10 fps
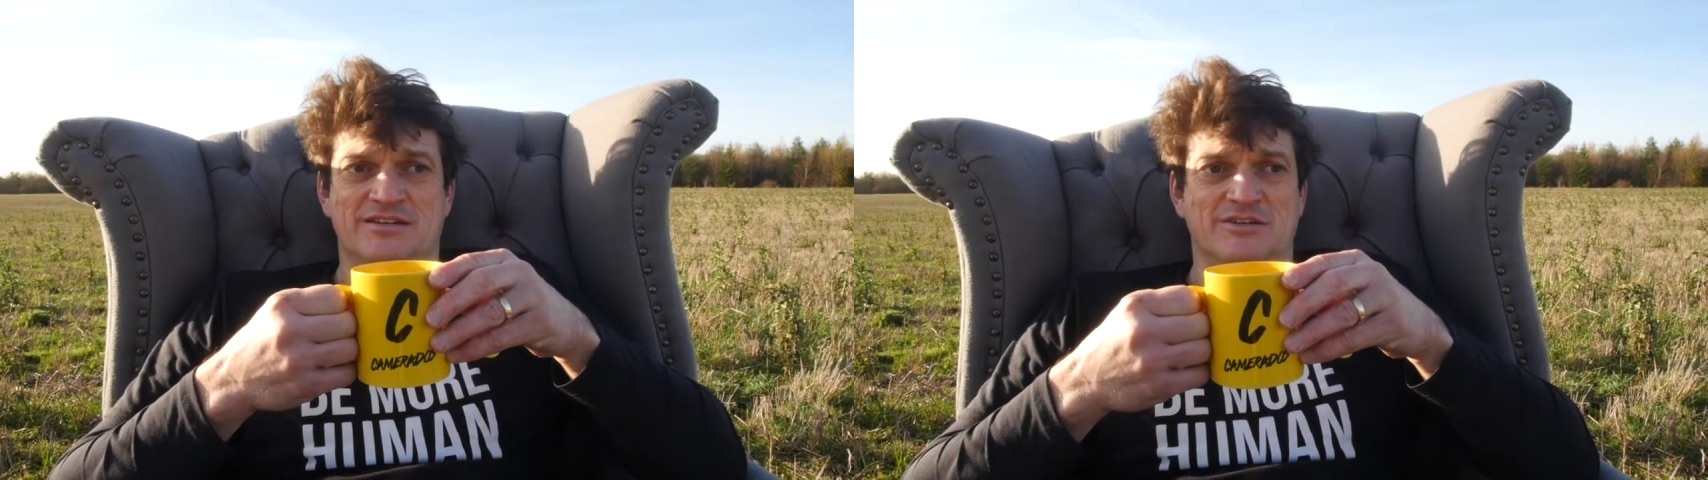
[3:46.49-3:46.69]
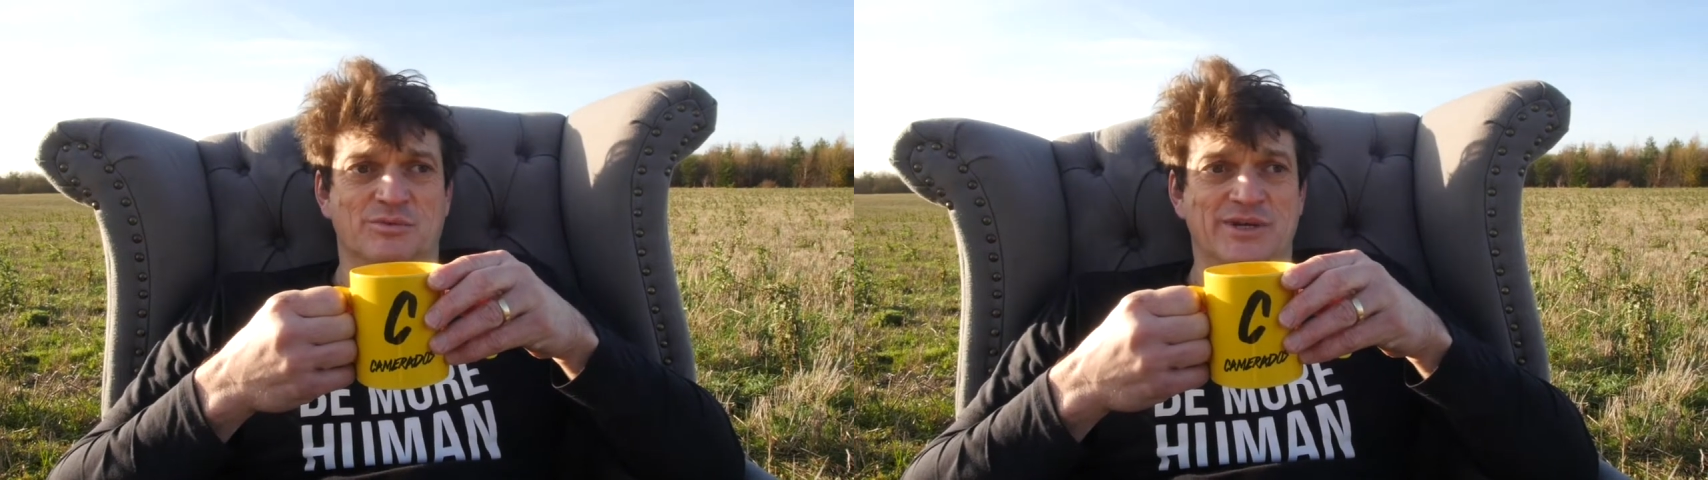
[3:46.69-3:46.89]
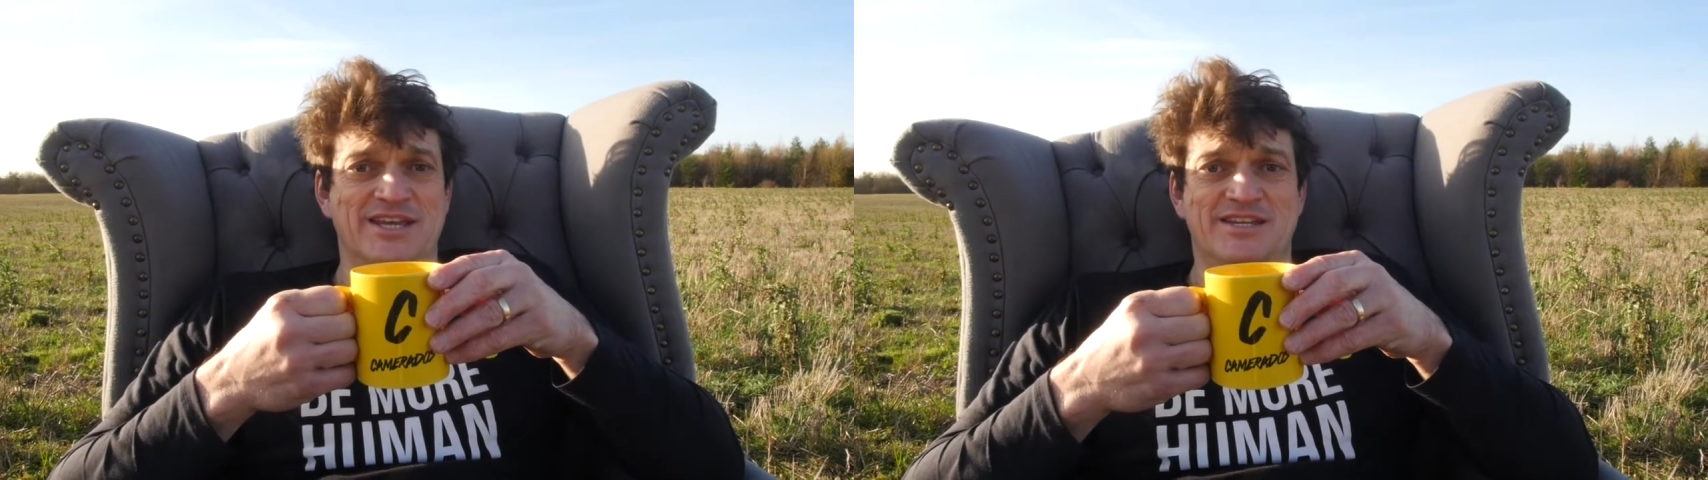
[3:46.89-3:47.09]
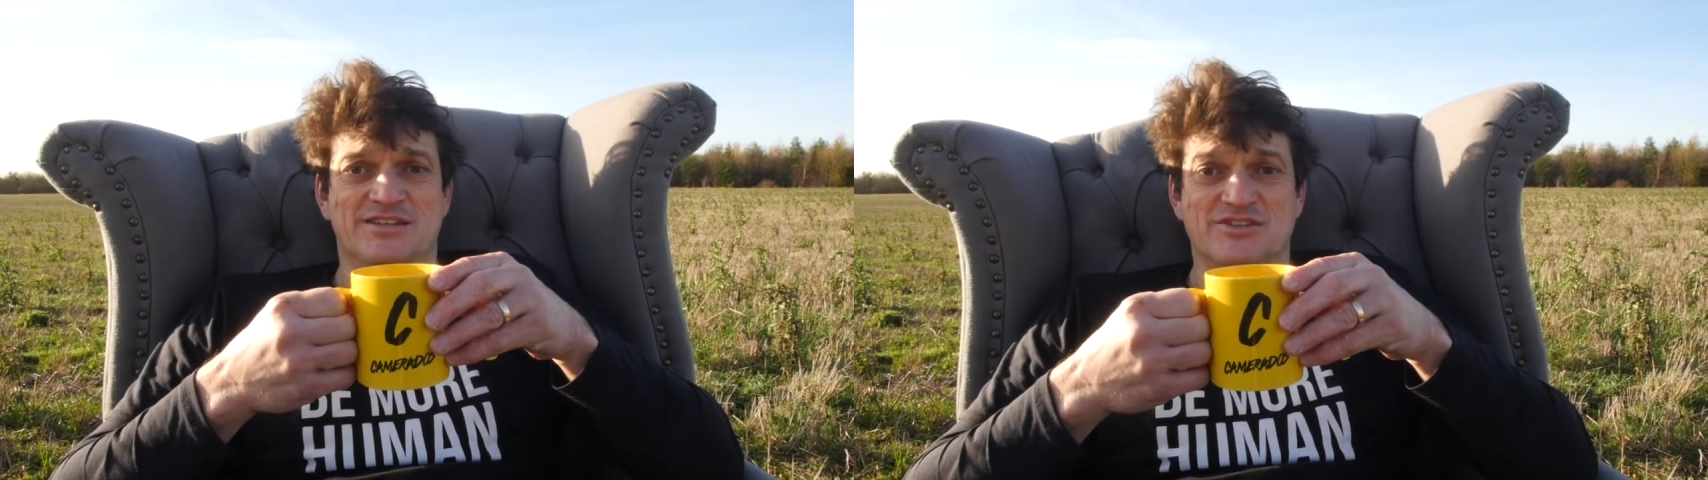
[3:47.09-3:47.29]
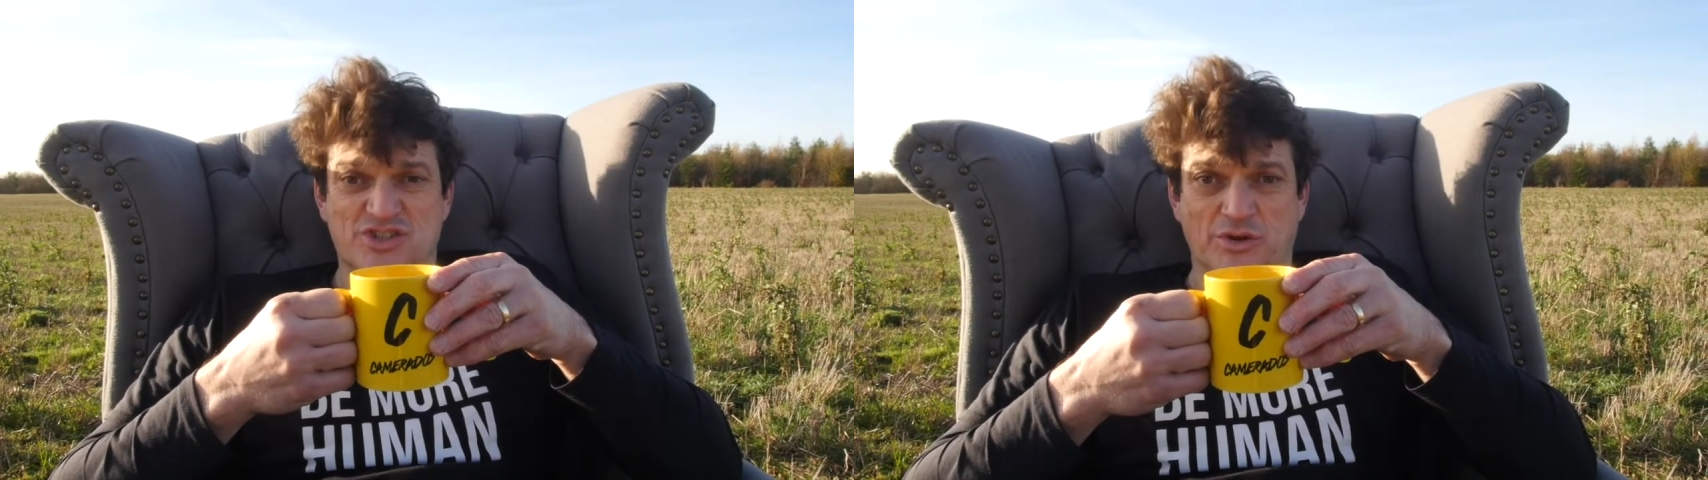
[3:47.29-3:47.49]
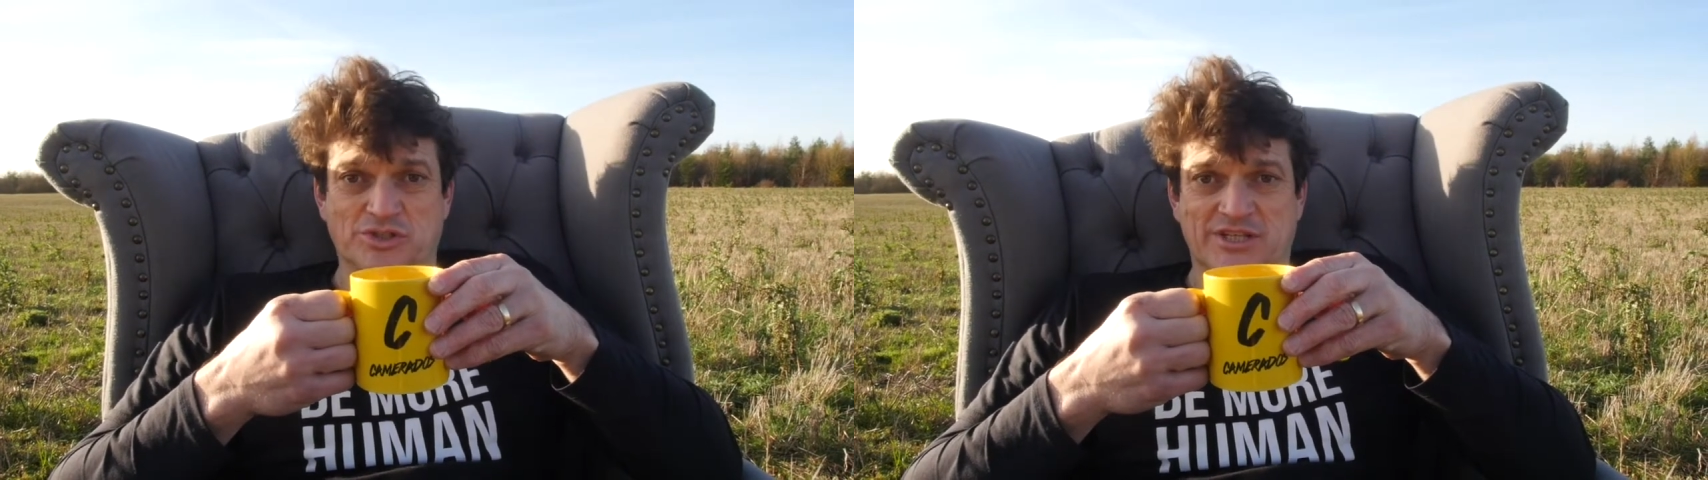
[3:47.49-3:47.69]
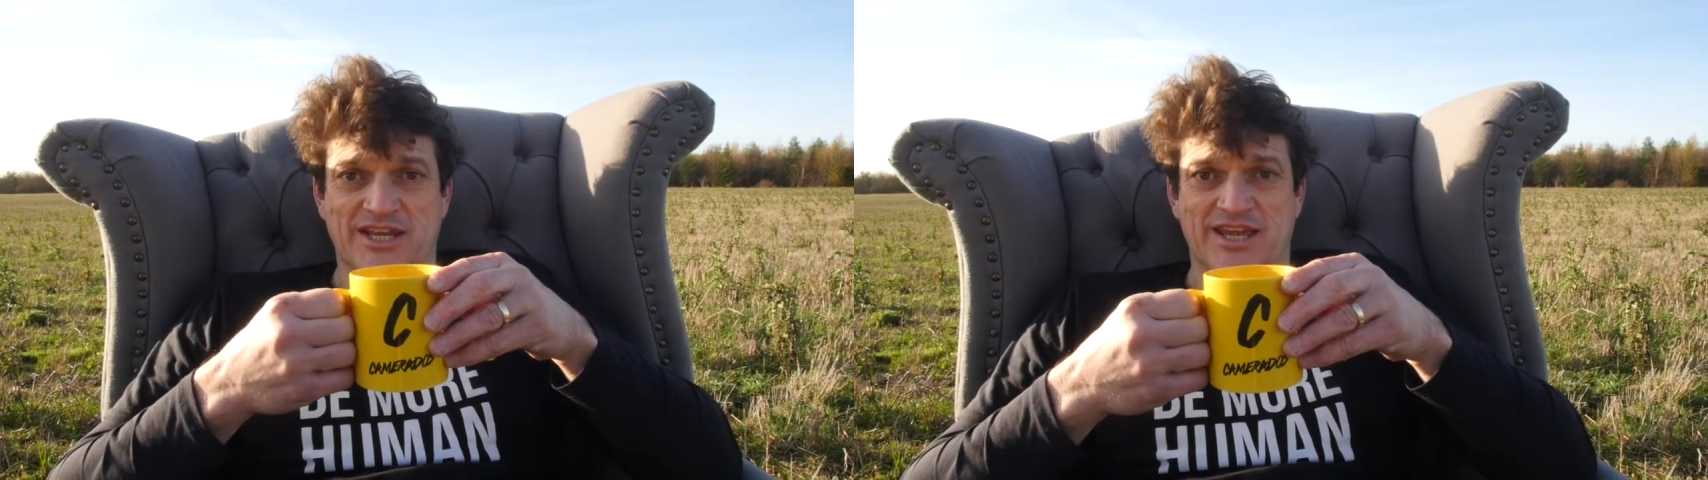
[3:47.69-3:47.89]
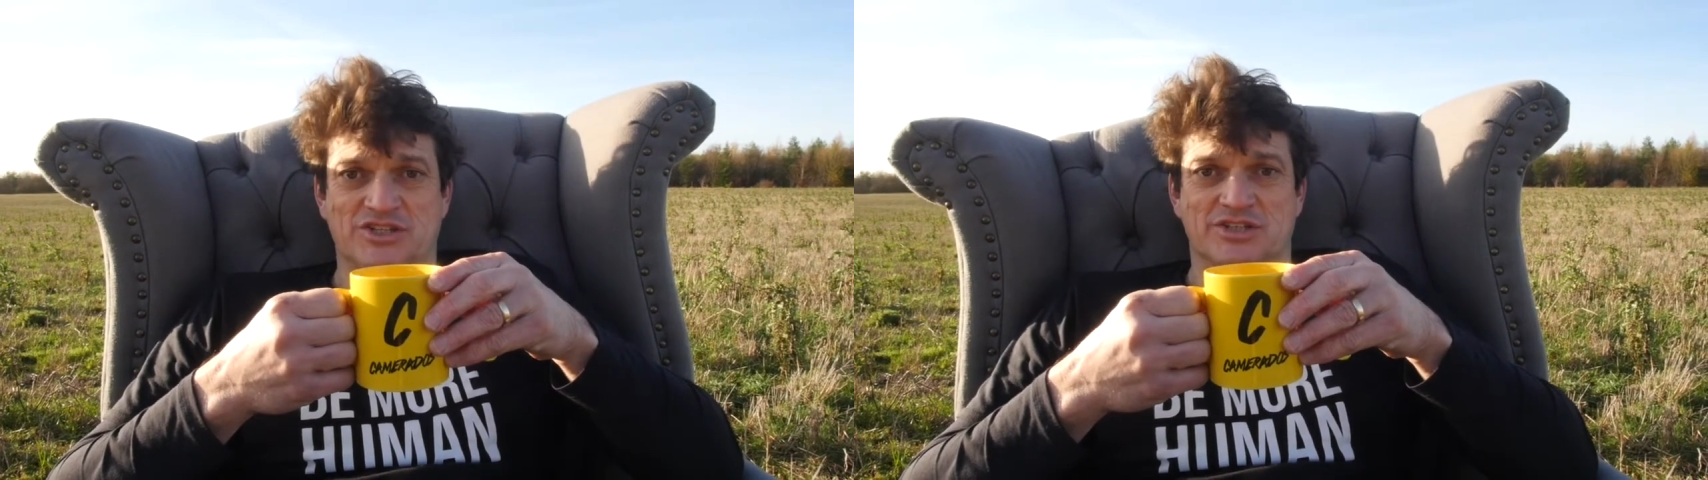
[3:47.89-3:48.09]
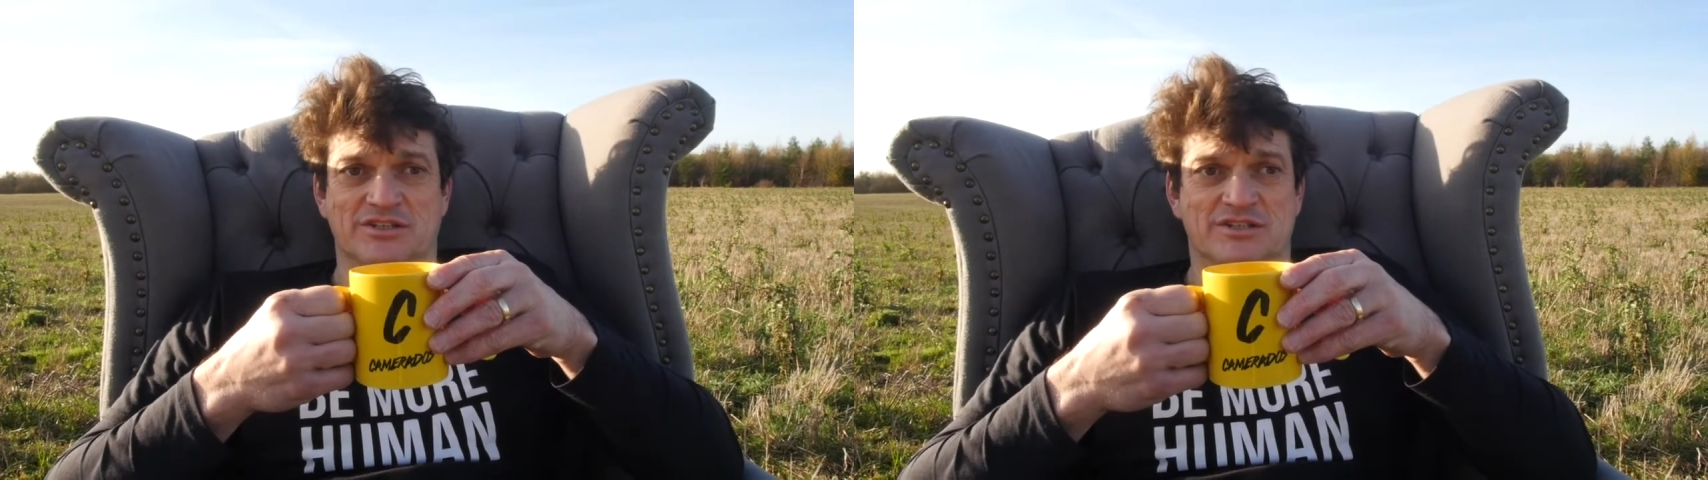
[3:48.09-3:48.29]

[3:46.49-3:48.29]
We need social connection,